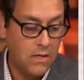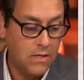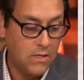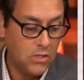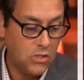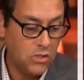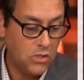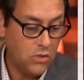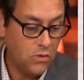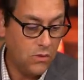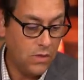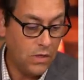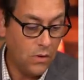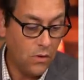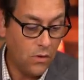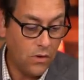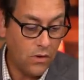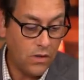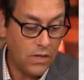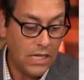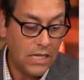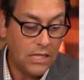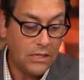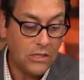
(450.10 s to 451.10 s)
So in
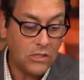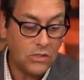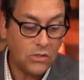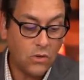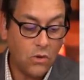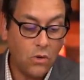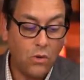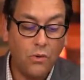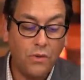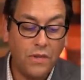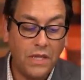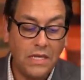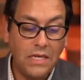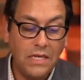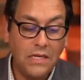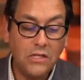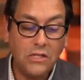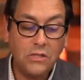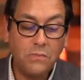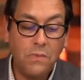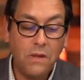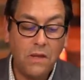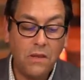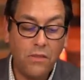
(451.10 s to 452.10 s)
order to hit this goal, they need
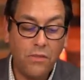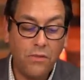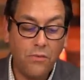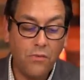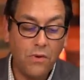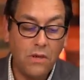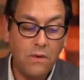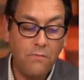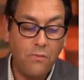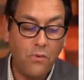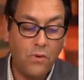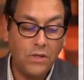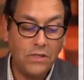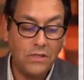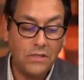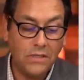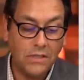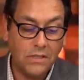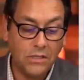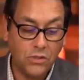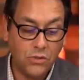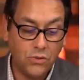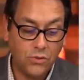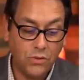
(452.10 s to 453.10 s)
to spend
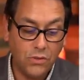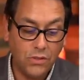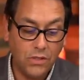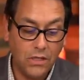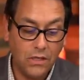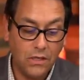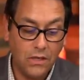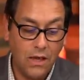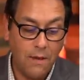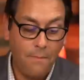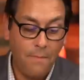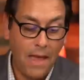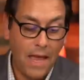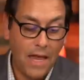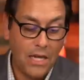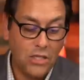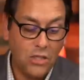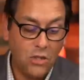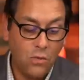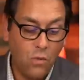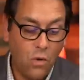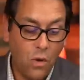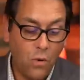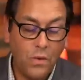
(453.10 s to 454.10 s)
3.6 trillion.
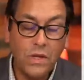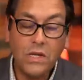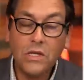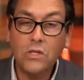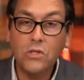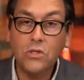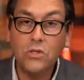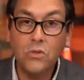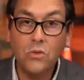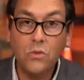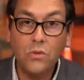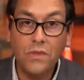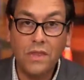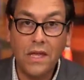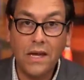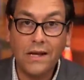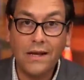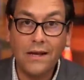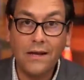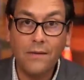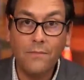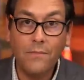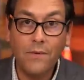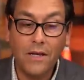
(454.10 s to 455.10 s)
Imagine what we could do with that
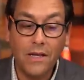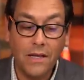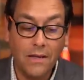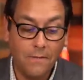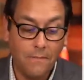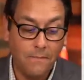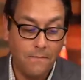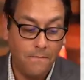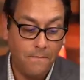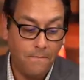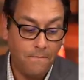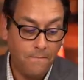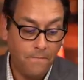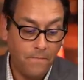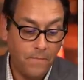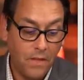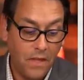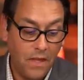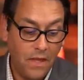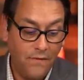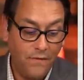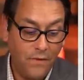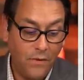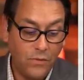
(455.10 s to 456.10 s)
kind of money
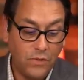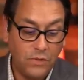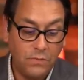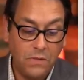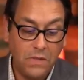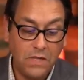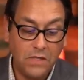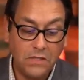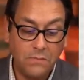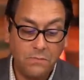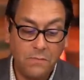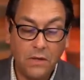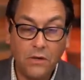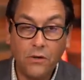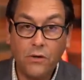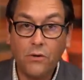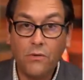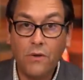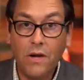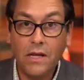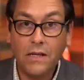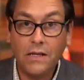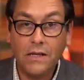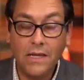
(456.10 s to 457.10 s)
if it was being spent
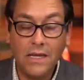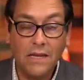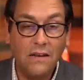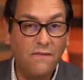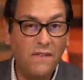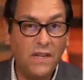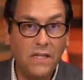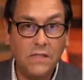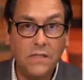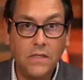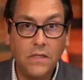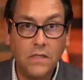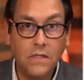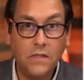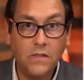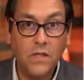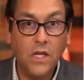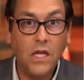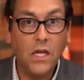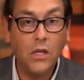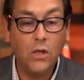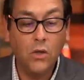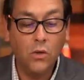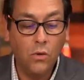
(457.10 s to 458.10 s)
correctly, investing in
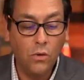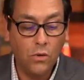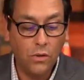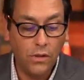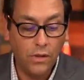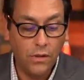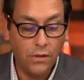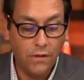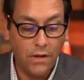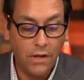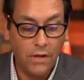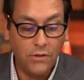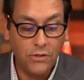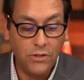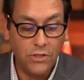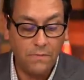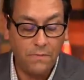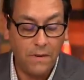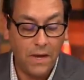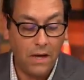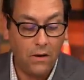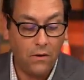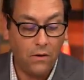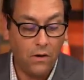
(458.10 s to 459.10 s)
say nuclear energy
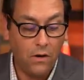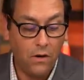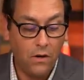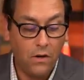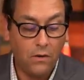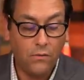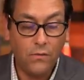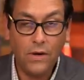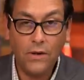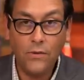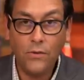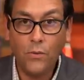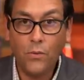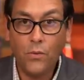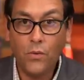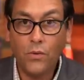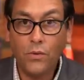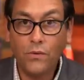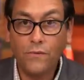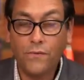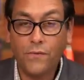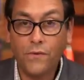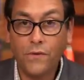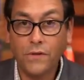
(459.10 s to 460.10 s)
power around the
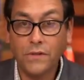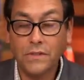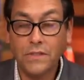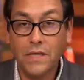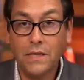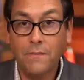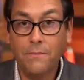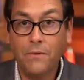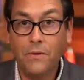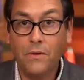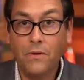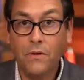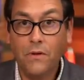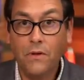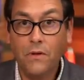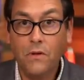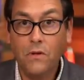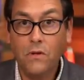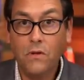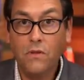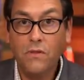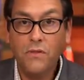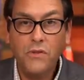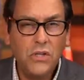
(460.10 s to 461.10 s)
world, for example.
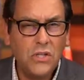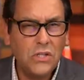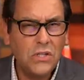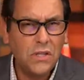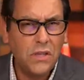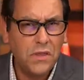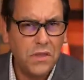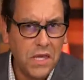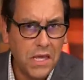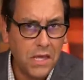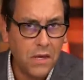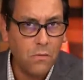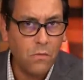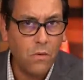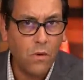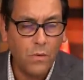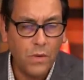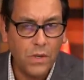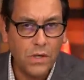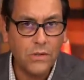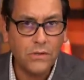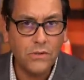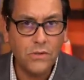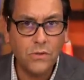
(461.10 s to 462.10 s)
Just think what
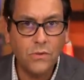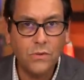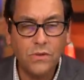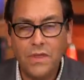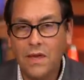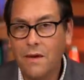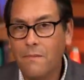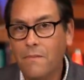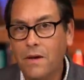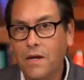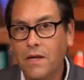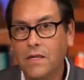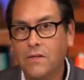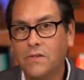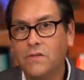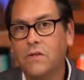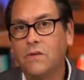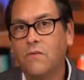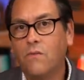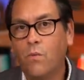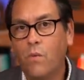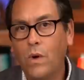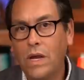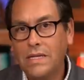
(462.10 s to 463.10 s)
we could do with that money
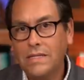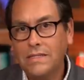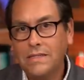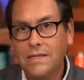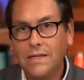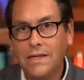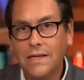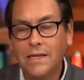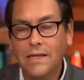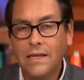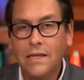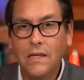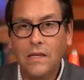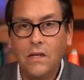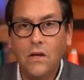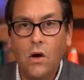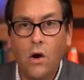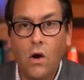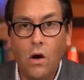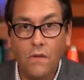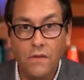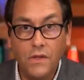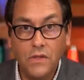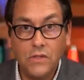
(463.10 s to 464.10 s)
instead of wasting it
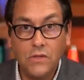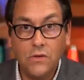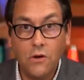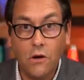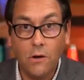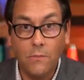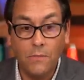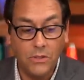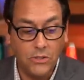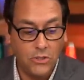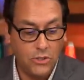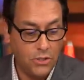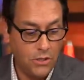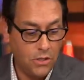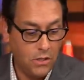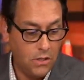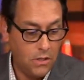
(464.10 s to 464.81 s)
on this garbage.